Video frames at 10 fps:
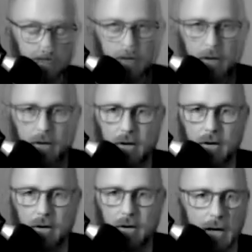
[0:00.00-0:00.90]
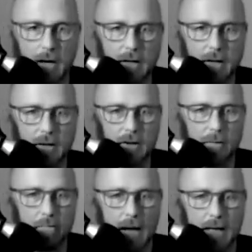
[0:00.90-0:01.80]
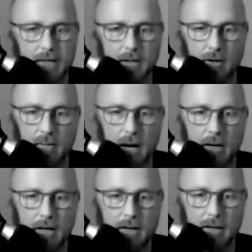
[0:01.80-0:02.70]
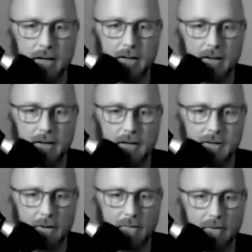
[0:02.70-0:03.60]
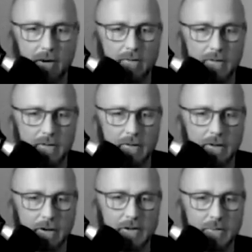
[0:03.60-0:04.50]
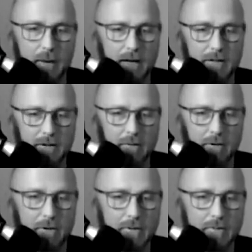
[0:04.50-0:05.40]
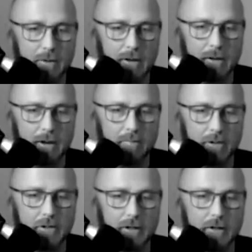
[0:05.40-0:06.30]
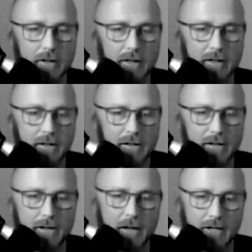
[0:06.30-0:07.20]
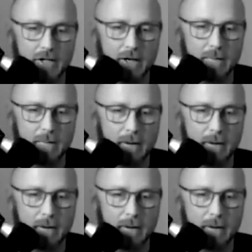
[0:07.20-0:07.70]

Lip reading: And trust me, man, the banks know about it. All right. So we've worked with some of the largest banks in the world, and particularly in Asia.